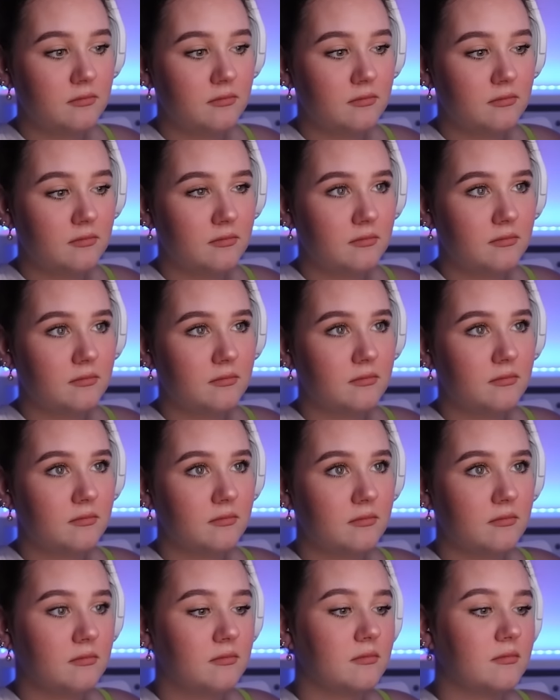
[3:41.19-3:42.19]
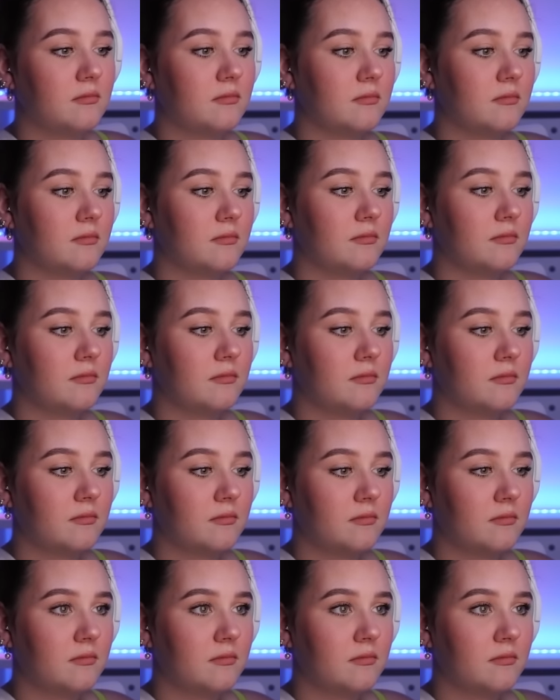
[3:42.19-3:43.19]

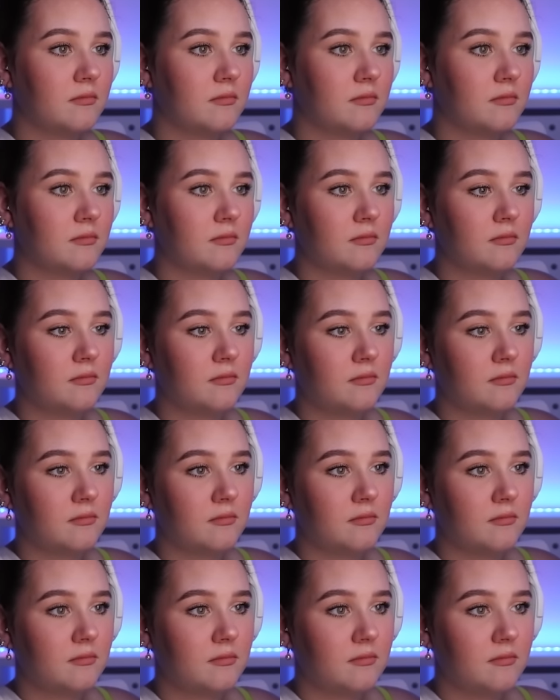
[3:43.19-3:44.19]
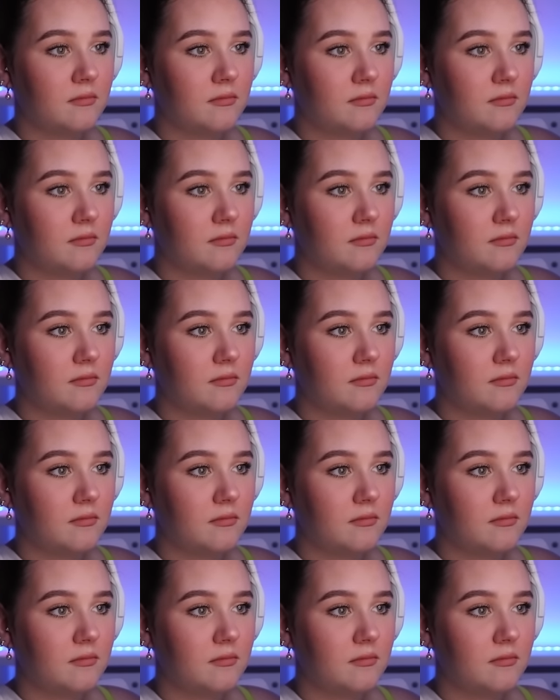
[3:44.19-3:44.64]
(not speaking)